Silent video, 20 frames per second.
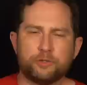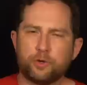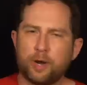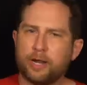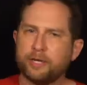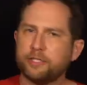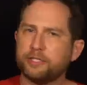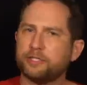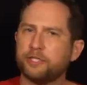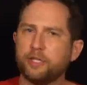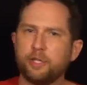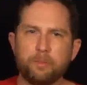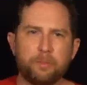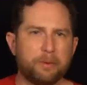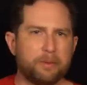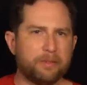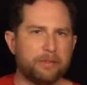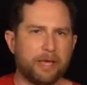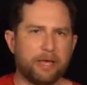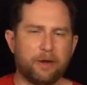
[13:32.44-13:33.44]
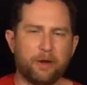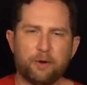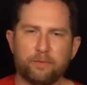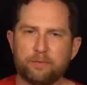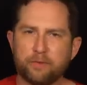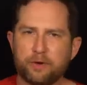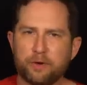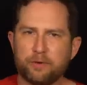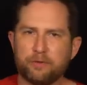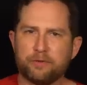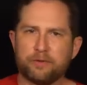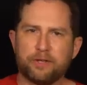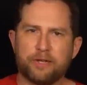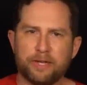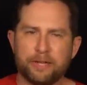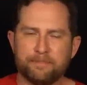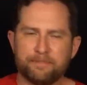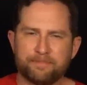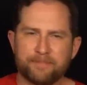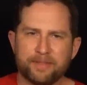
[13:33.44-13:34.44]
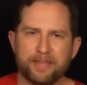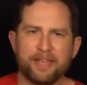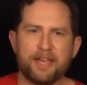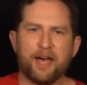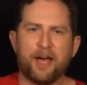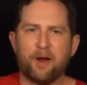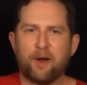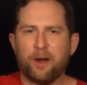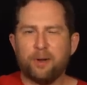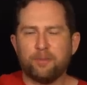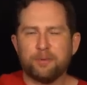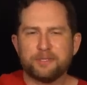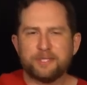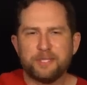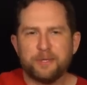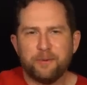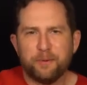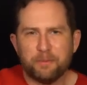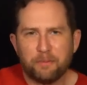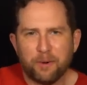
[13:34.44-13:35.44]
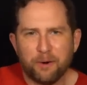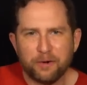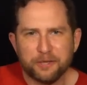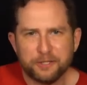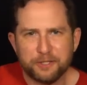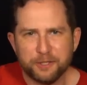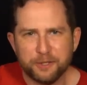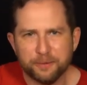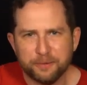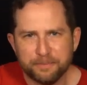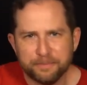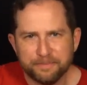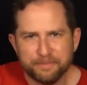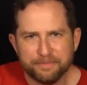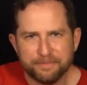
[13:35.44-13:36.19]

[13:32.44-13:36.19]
try just looping that over and over again. All right, we'll see you in part two.